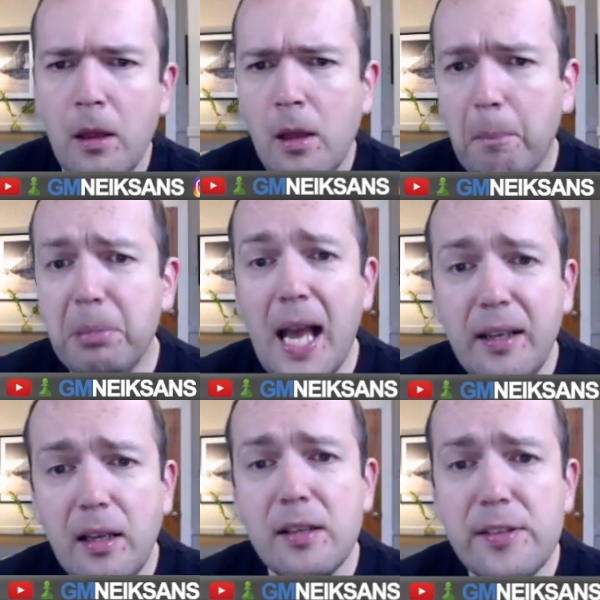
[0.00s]
Black
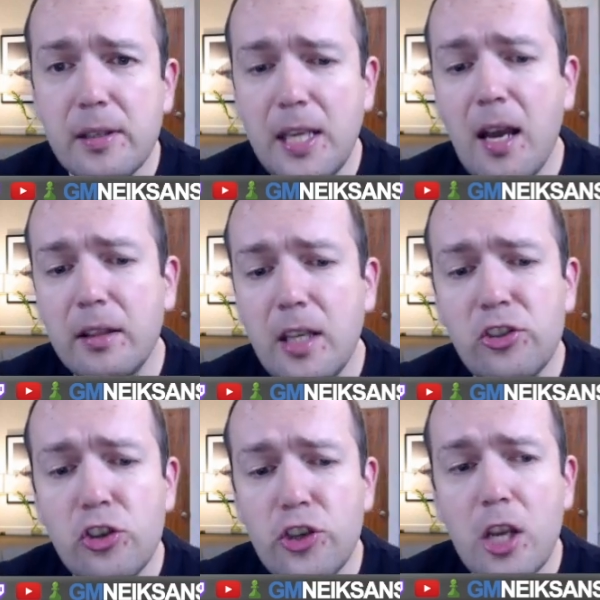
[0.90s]
has, yeah, the
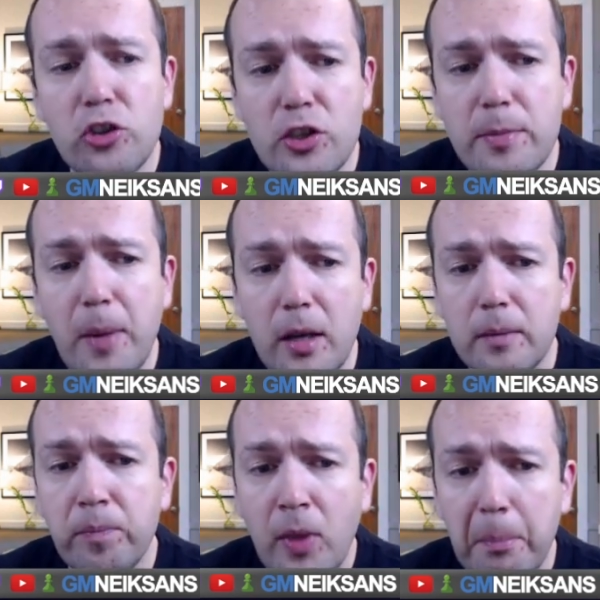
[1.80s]
engine changed its mind.
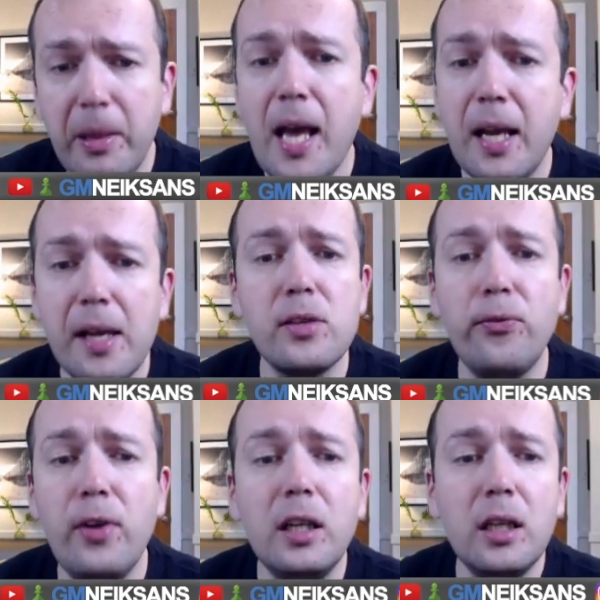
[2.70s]
Black has a
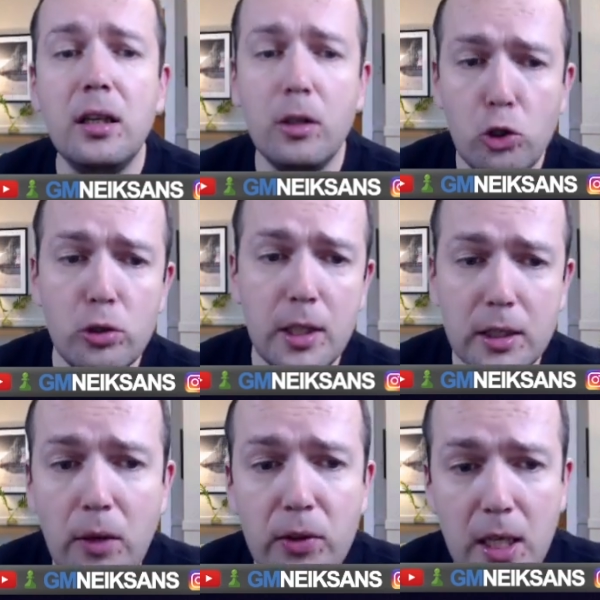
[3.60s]
very good
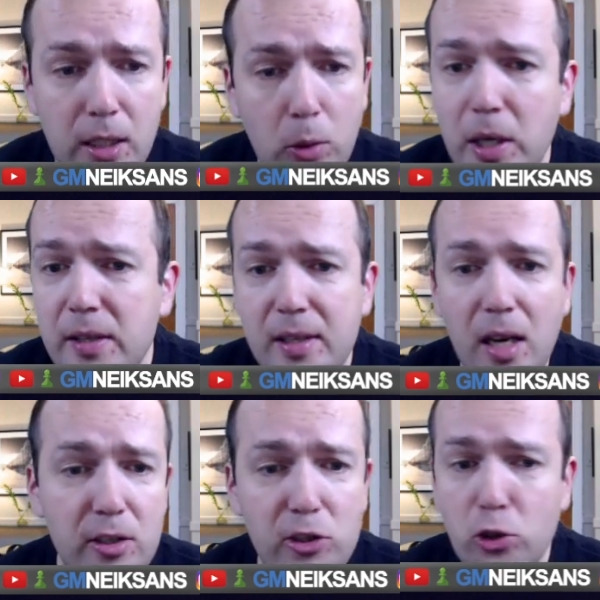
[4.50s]
activity at the queen
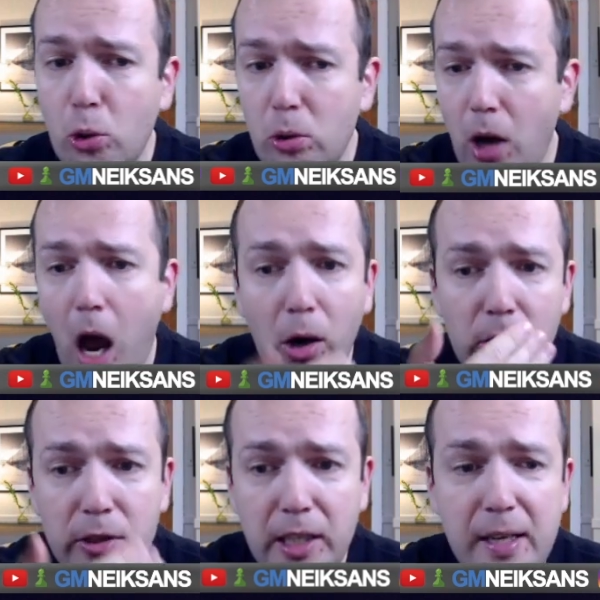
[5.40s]
side, so our
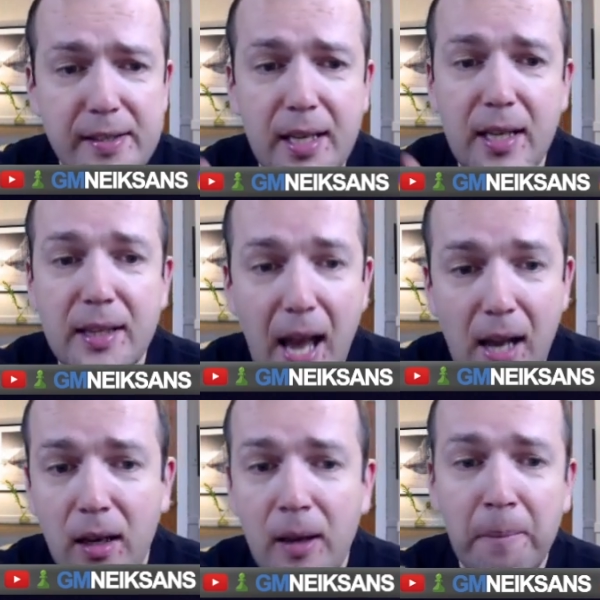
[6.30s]
king side attack,
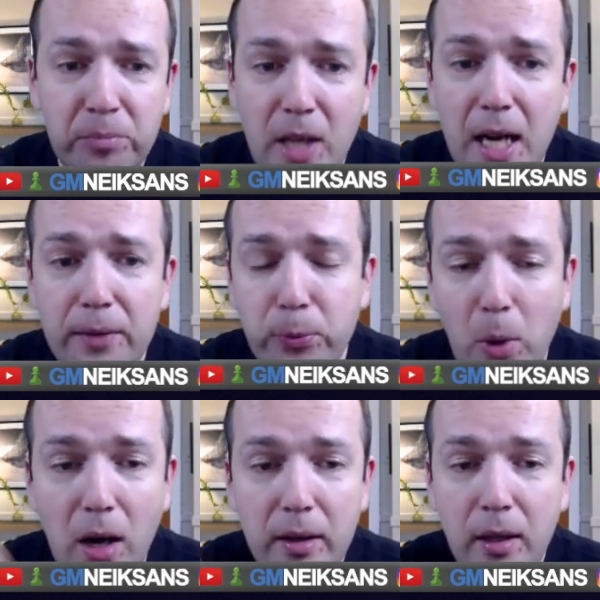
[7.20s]
knight
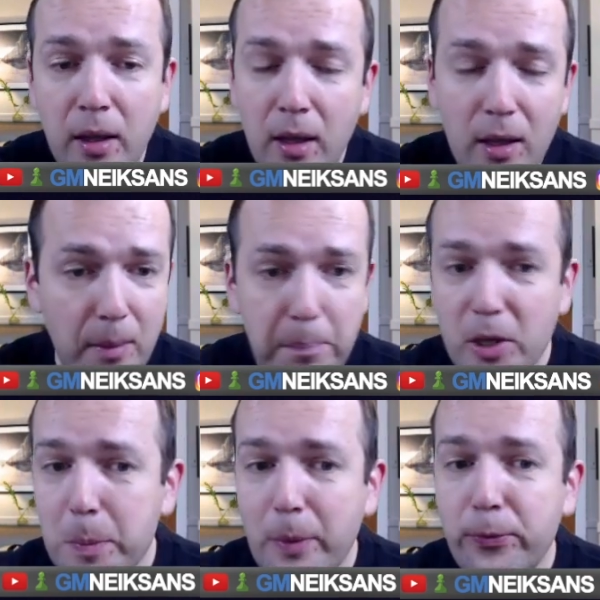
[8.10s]
f1,
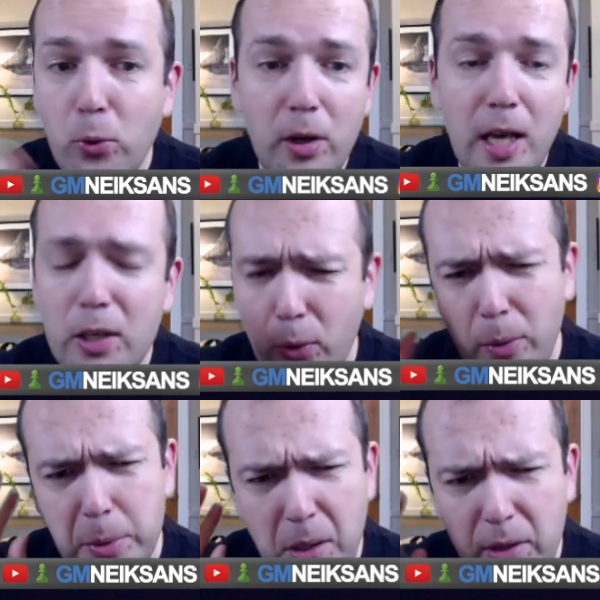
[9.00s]
bishop f4, h4,
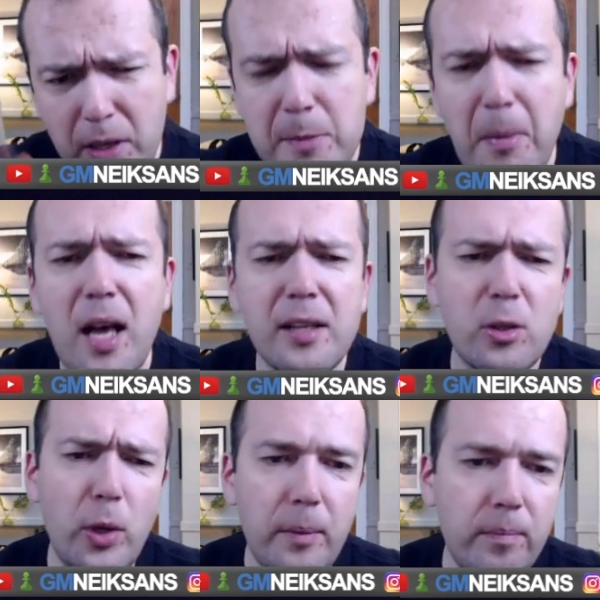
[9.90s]
whatever, is miles
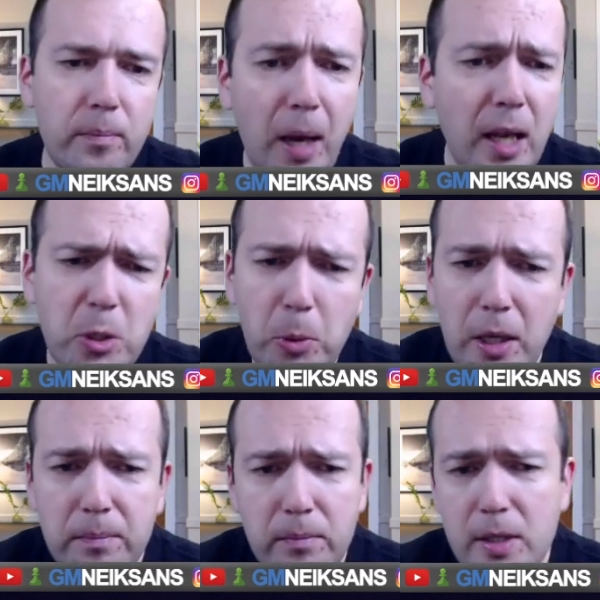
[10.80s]
away. Miles away.
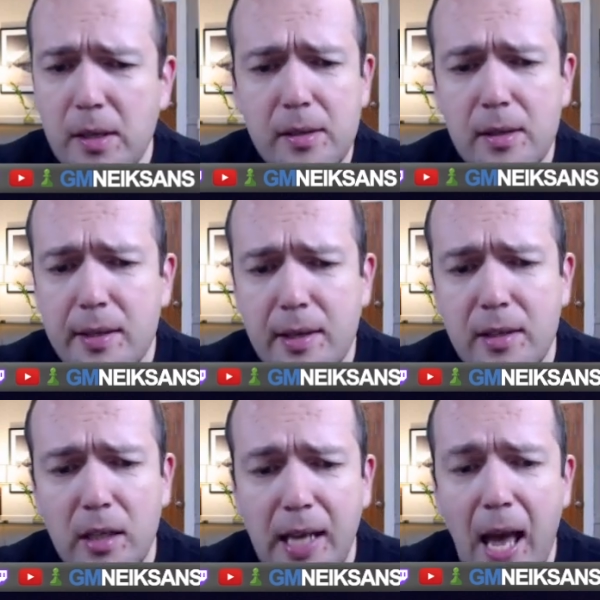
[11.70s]
This is
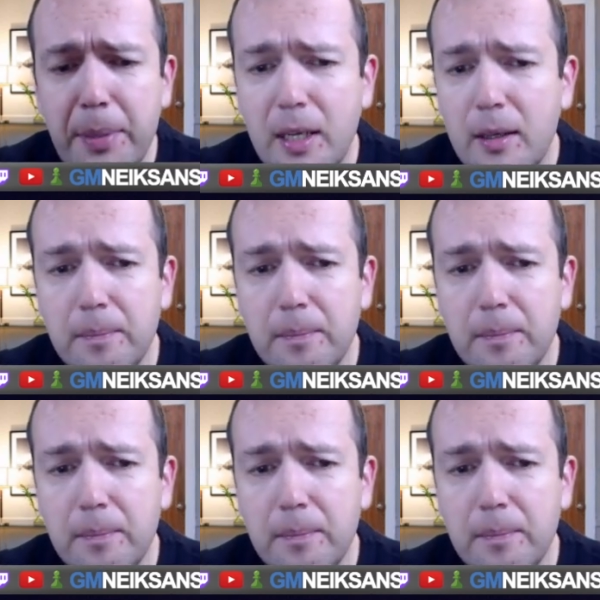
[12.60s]
not happening.